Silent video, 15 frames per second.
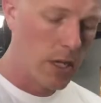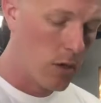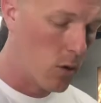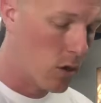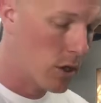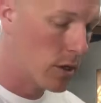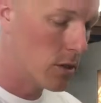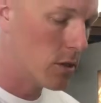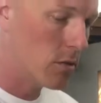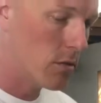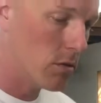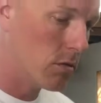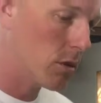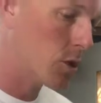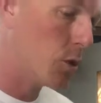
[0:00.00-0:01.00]
in order
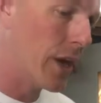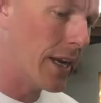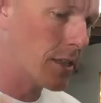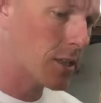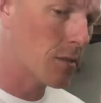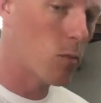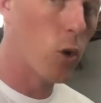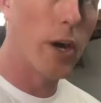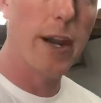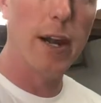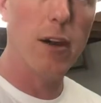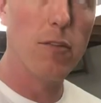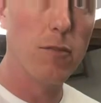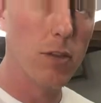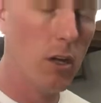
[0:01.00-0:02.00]
to create some more
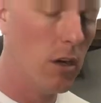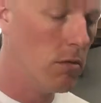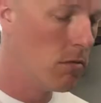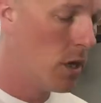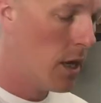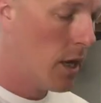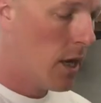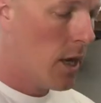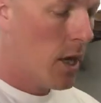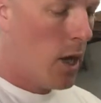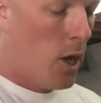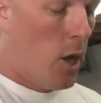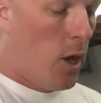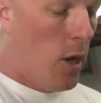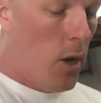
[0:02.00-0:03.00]
airflow.
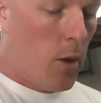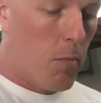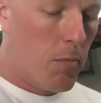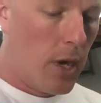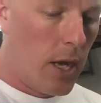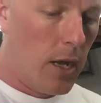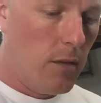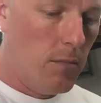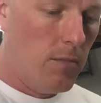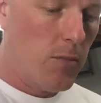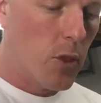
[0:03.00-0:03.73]
But